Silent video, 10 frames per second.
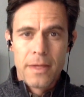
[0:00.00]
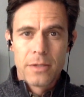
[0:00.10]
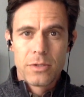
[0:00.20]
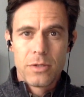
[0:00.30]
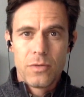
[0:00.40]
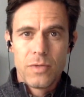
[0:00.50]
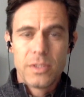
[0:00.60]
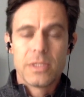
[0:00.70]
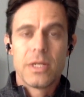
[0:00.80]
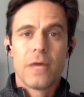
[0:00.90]
So, this
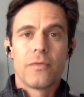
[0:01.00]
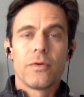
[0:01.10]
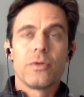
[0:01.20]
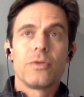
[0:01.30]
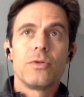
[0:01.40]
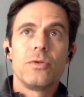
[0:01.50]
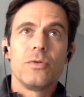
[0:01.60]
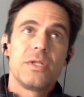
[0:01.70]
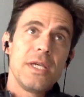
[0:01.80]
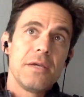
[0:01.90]
is an effort
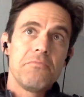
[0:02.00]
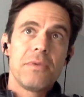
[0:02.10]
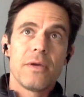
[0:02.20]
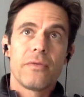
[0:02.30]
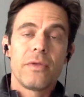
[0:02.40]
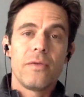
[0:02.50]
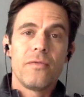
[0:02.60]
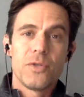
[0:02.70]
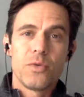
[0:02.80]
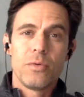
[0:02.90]
to see if the
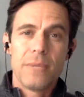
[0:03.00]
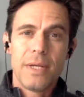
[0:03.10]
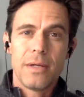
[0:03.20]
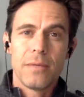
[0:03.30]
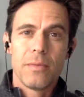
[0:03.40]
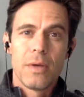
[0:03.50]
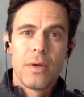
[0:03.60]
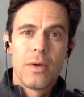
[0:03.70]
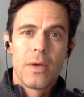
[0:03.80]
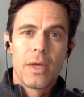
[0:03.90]
visual medium
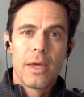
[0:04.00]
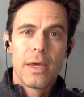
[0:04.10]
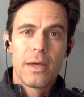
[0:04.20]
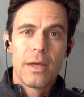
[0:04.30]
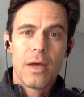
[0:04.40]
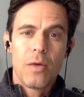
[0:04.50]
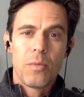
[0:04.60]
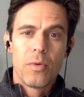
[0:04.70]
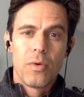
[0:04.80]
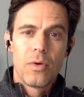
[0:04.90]
can
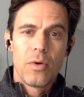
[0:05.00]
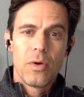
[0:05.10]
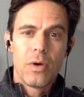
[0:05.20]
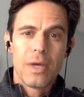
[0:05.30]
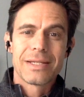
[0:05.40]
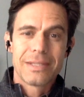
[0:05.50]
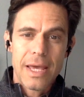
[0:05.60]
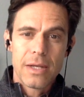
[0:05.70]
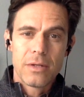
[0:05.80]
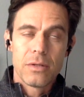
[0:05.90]
help uh,
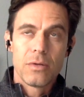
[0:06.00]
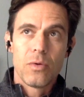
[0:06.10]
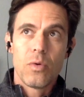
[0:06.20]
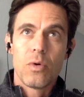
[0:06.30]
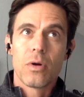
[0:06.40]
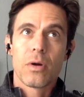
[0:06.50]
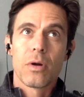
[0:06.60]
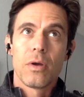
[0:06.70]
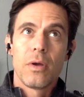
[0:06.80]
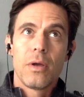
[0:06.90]
extend or
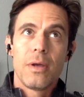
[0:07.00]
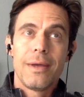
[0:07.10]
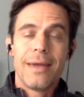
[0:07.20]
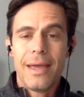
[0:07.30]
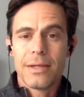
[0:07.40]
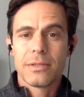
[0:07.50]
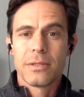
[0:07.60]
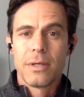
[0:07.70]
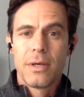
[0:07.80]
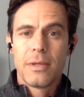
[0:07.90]

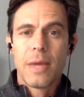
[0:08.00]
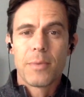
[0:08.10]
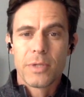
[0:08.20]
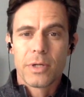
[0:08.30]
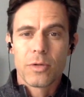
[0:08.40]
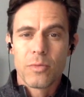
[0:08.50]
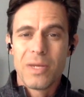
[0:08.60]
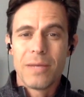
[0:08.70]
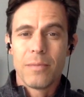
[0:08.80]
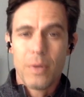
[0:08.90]
enhance that particular
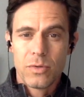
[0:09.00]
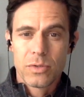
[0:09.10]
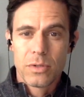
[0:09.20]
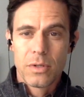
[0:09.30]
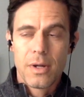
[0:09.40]
medium post.